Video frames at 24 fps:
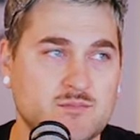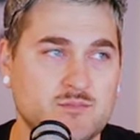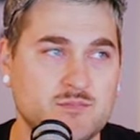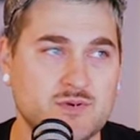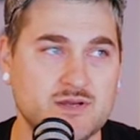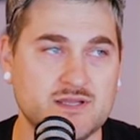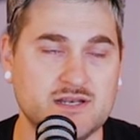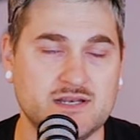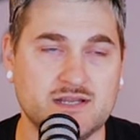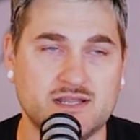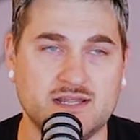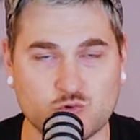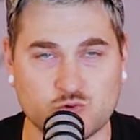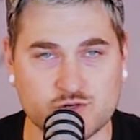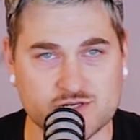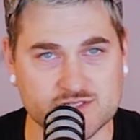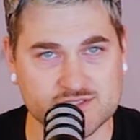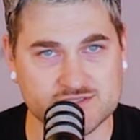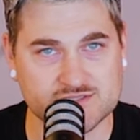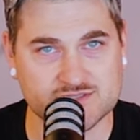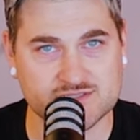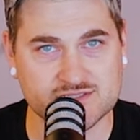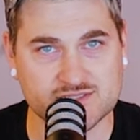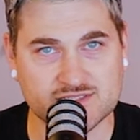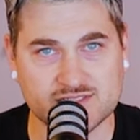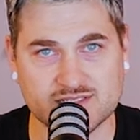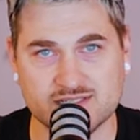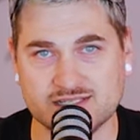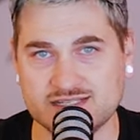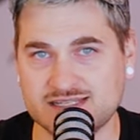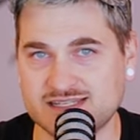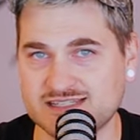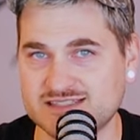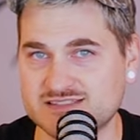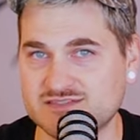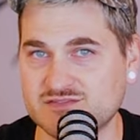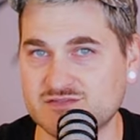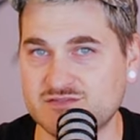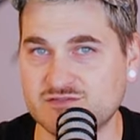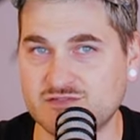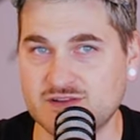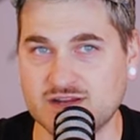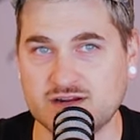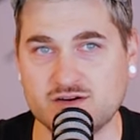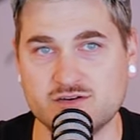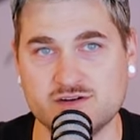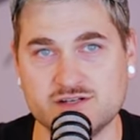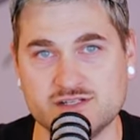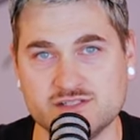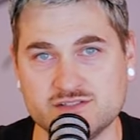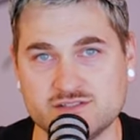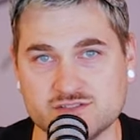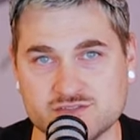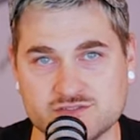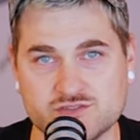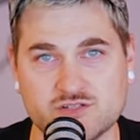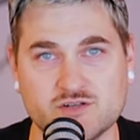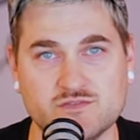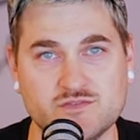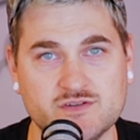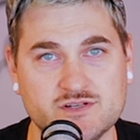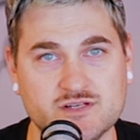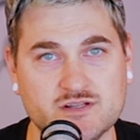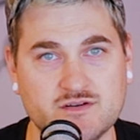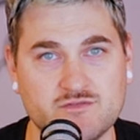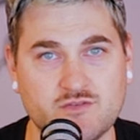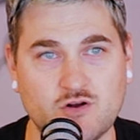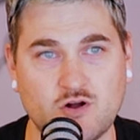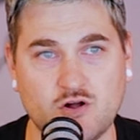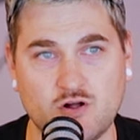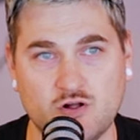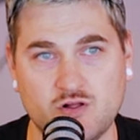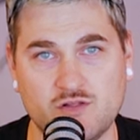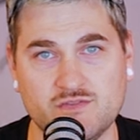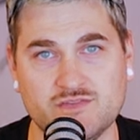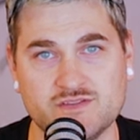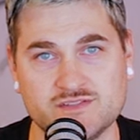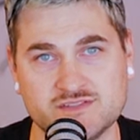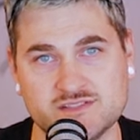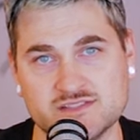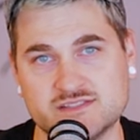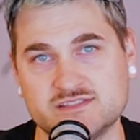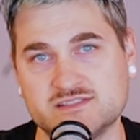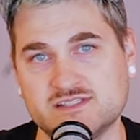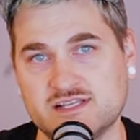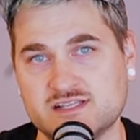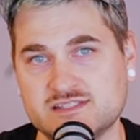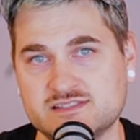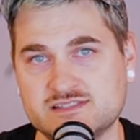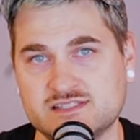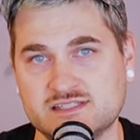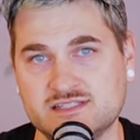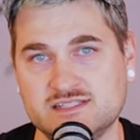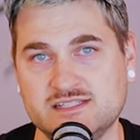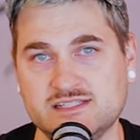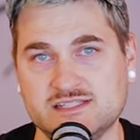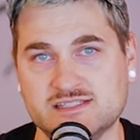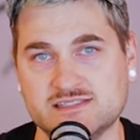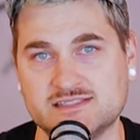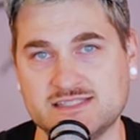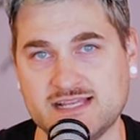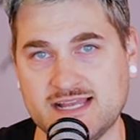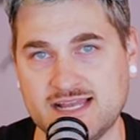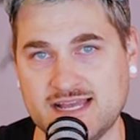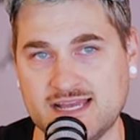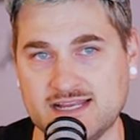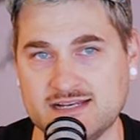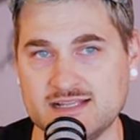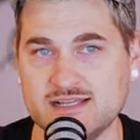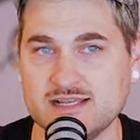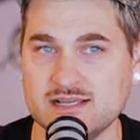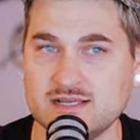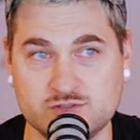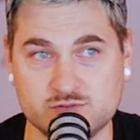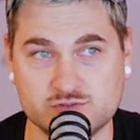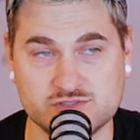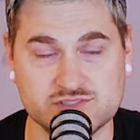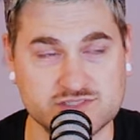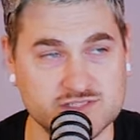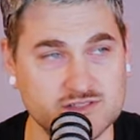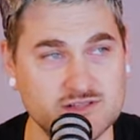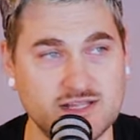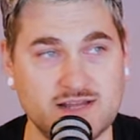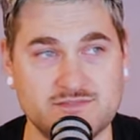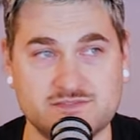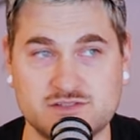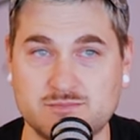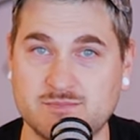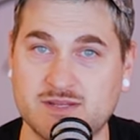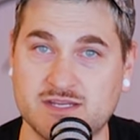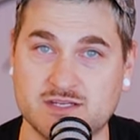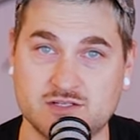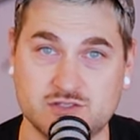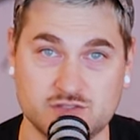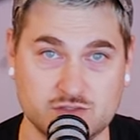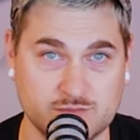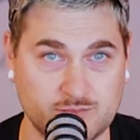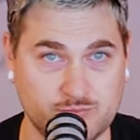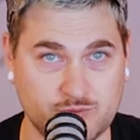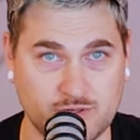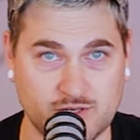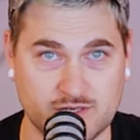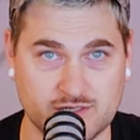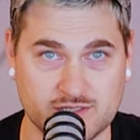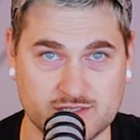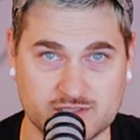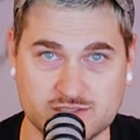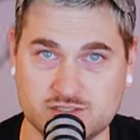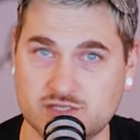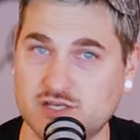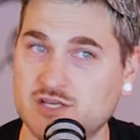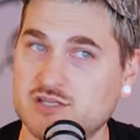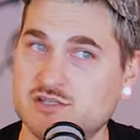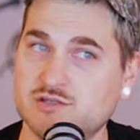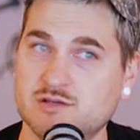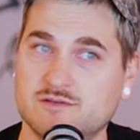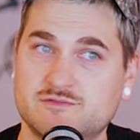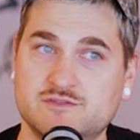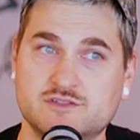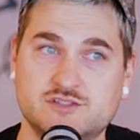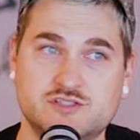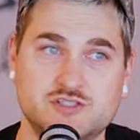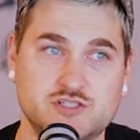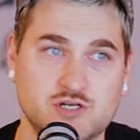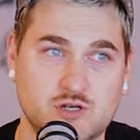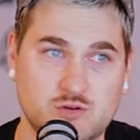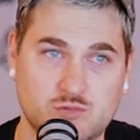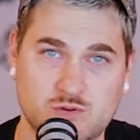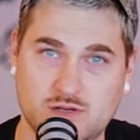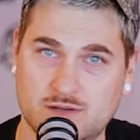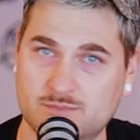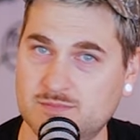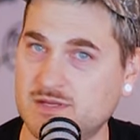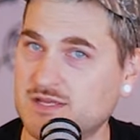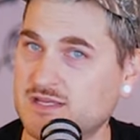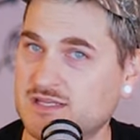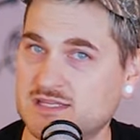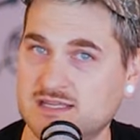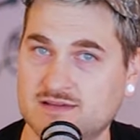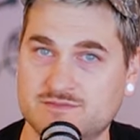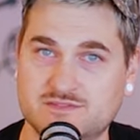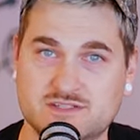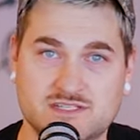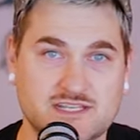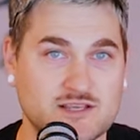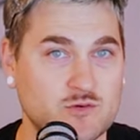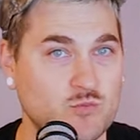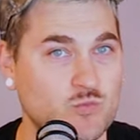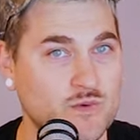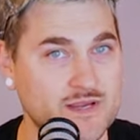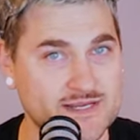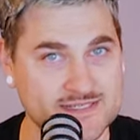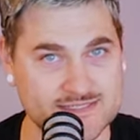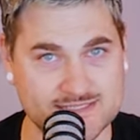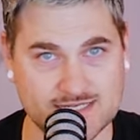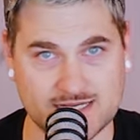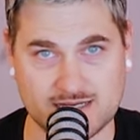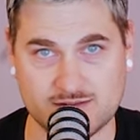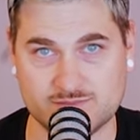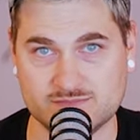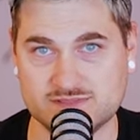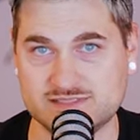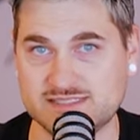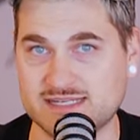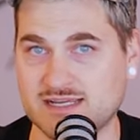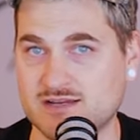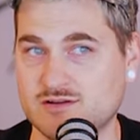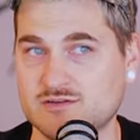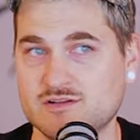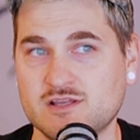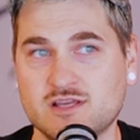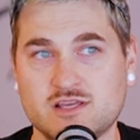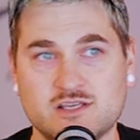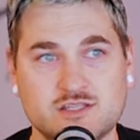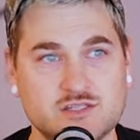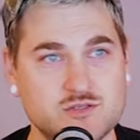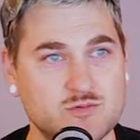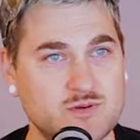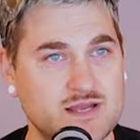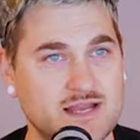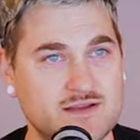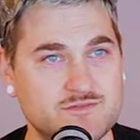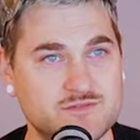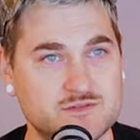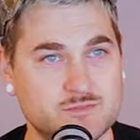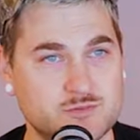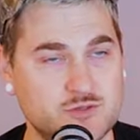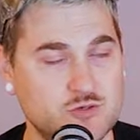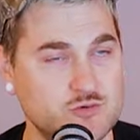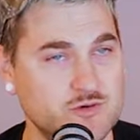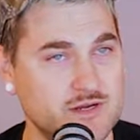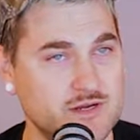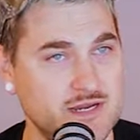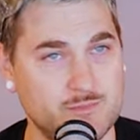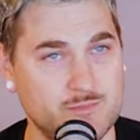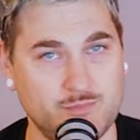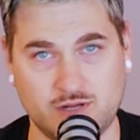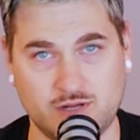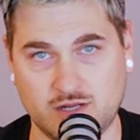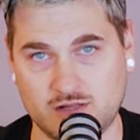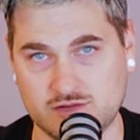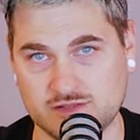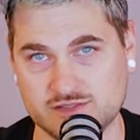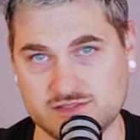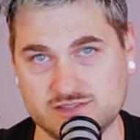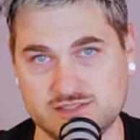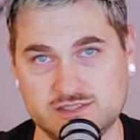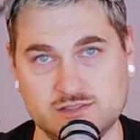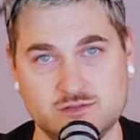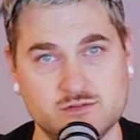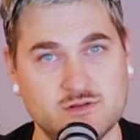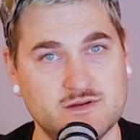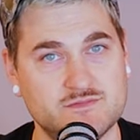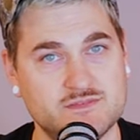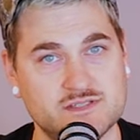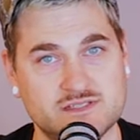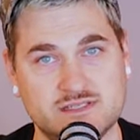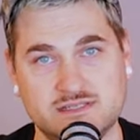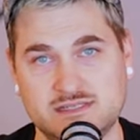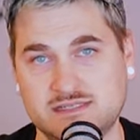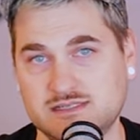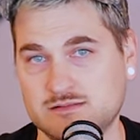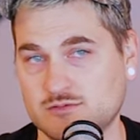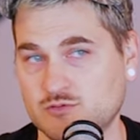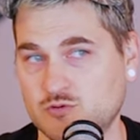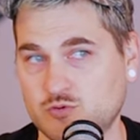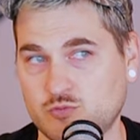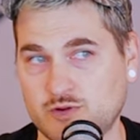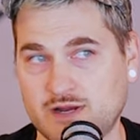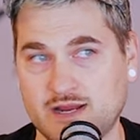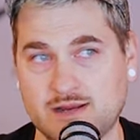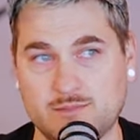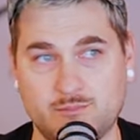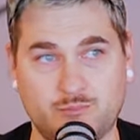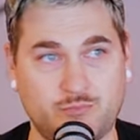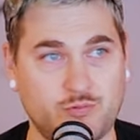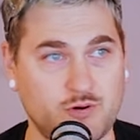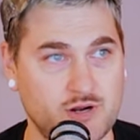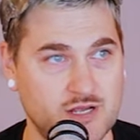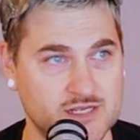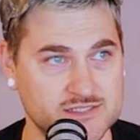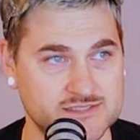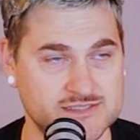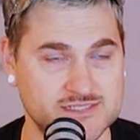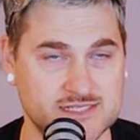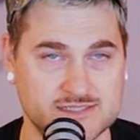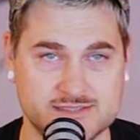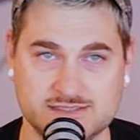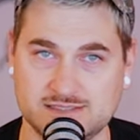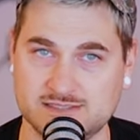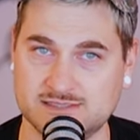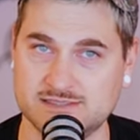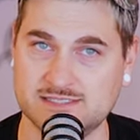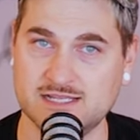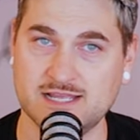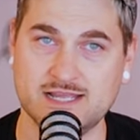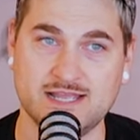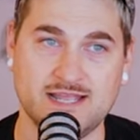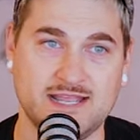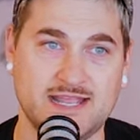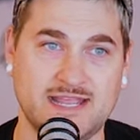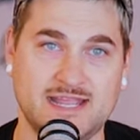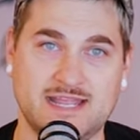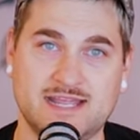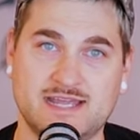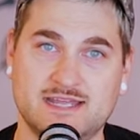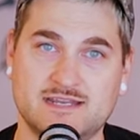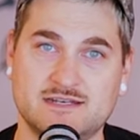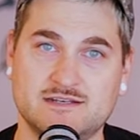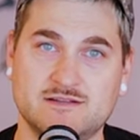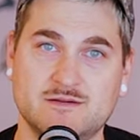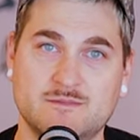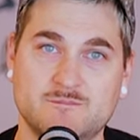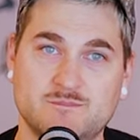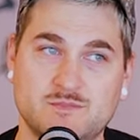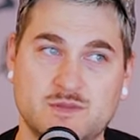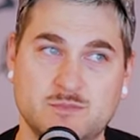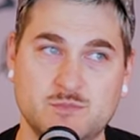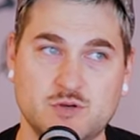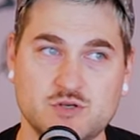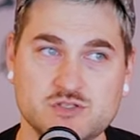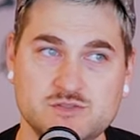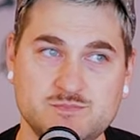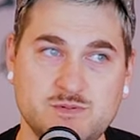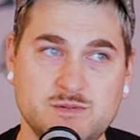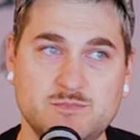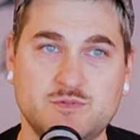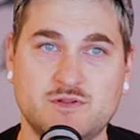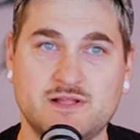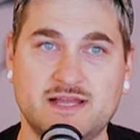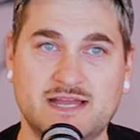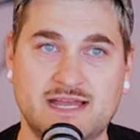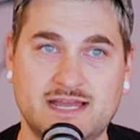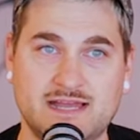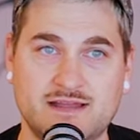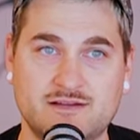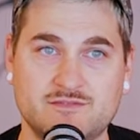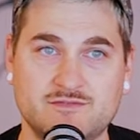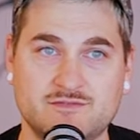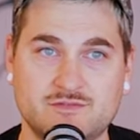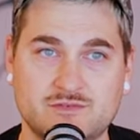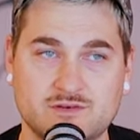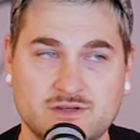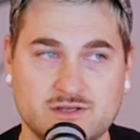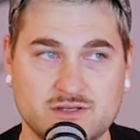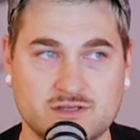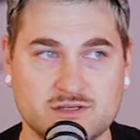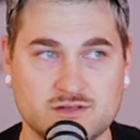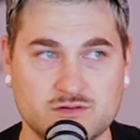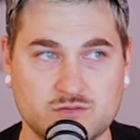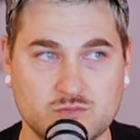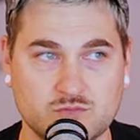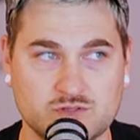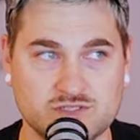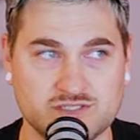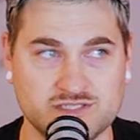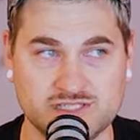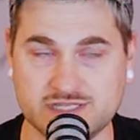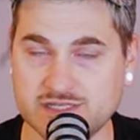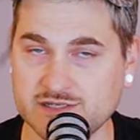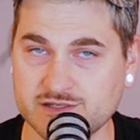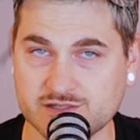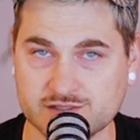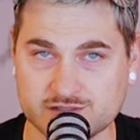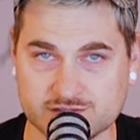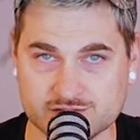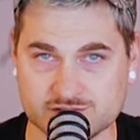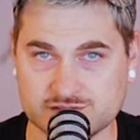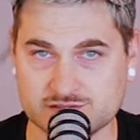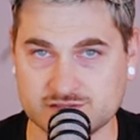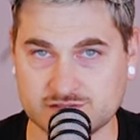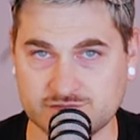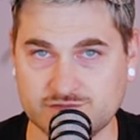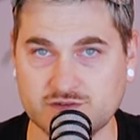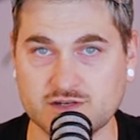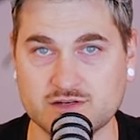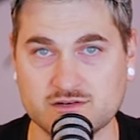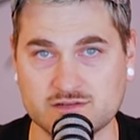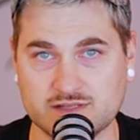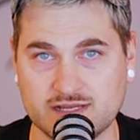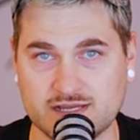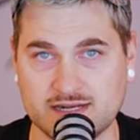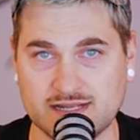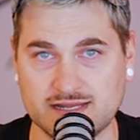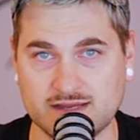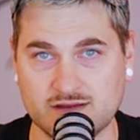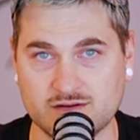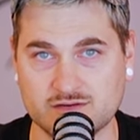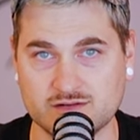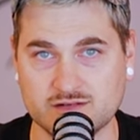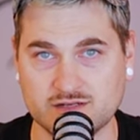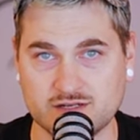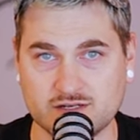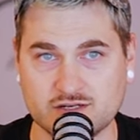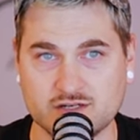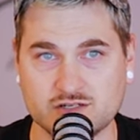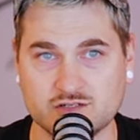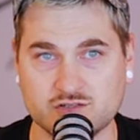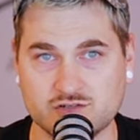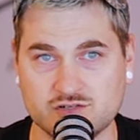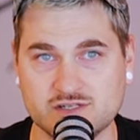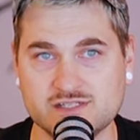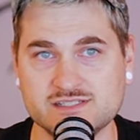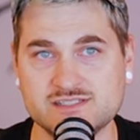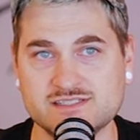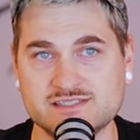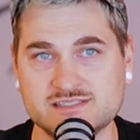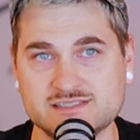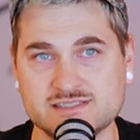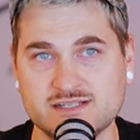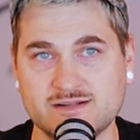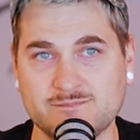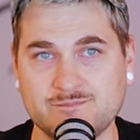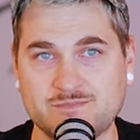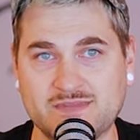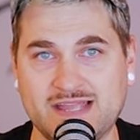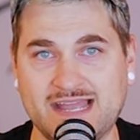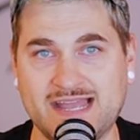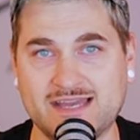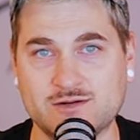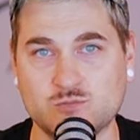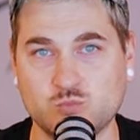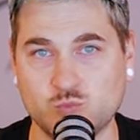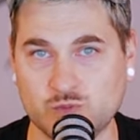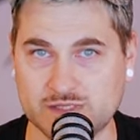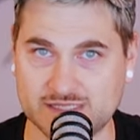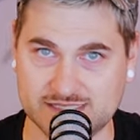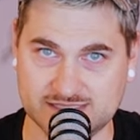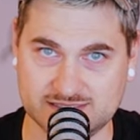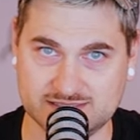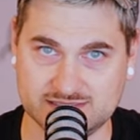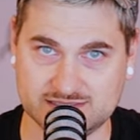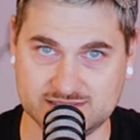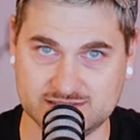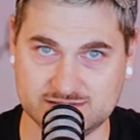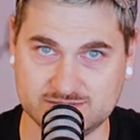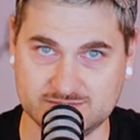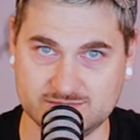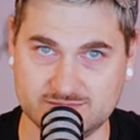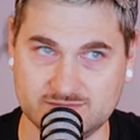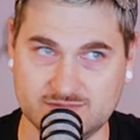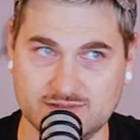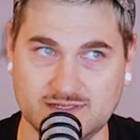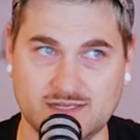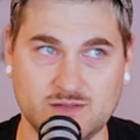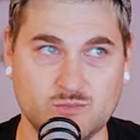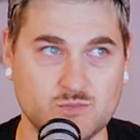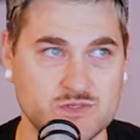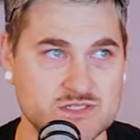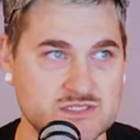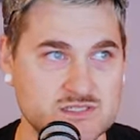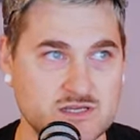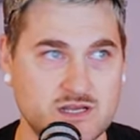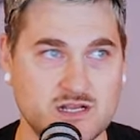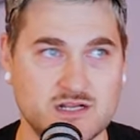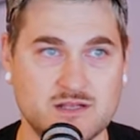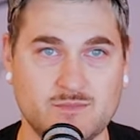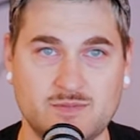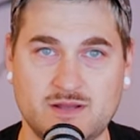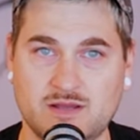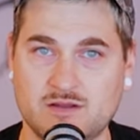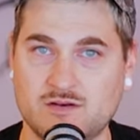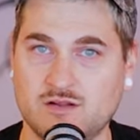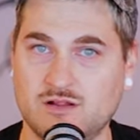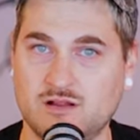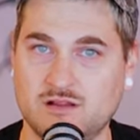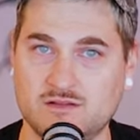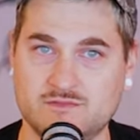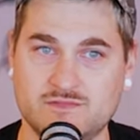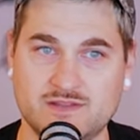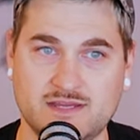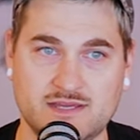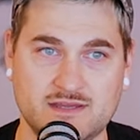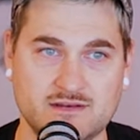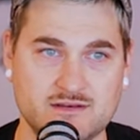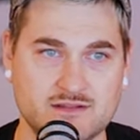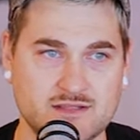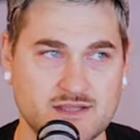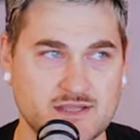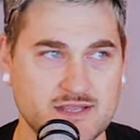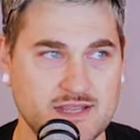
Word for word: But Chris is very deserving of all the success that he has had. You still have to make good product. You have to show up. You have to get wait times down. You have to create policy. You have to keep create processes. And most people have years to figure that out. Chris had weeks. And we talk about all of that.